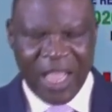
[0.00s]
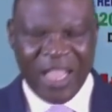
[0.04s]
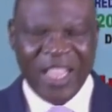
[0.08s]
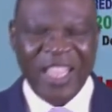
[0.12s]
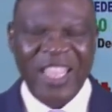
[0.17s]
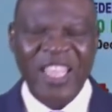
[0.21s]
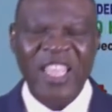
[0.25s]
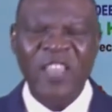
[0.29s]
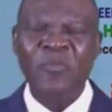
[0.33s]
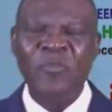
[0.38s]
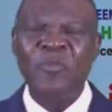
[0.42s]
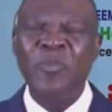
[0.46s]

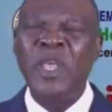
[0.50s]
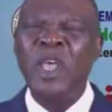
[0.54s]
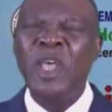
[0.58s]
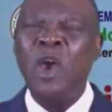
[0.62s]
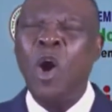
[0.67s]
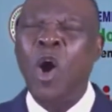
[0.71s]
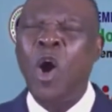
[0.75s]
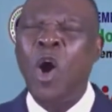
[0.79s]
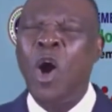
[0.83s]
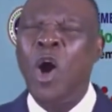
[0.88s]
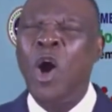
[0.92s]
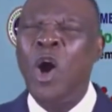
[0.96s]
and give
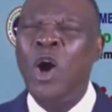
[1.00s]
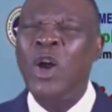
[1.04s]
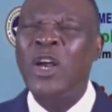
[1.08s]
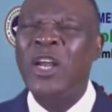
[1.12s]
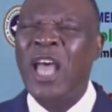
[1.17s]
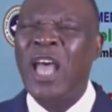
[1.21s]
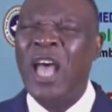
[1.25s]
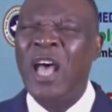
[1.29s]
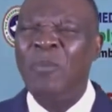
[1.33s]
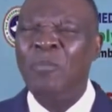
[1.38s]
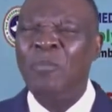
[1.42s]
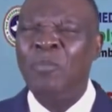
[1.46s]
me
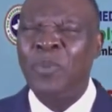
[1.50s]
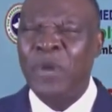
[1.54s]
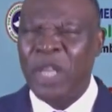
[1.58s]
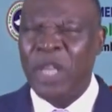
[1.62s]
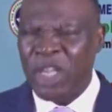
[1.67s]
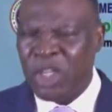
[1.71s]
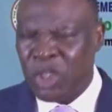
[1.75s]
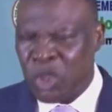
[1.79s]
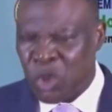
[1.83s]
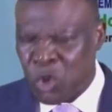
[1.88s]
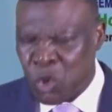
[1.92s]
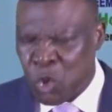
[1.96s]
all-round
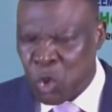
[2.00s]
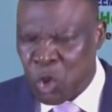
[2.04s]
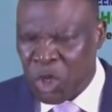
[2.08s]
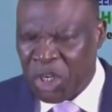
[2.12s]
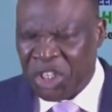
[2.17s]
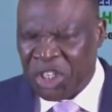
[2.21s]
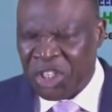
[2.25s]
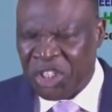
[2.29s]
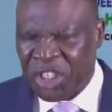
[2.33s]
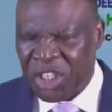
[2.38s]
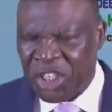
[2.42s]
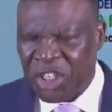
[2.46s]
breakthrough
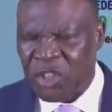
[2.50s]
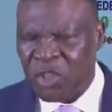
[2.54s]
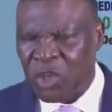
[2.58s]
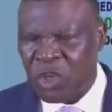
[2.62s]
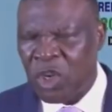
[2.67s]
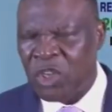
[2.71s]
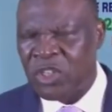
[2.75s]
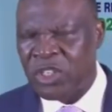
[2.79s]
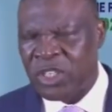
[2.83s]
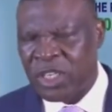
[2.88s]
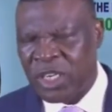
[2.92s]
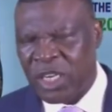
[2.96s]
in
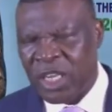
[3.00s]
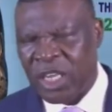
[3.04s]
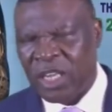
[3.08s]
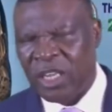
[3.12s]
Jesus'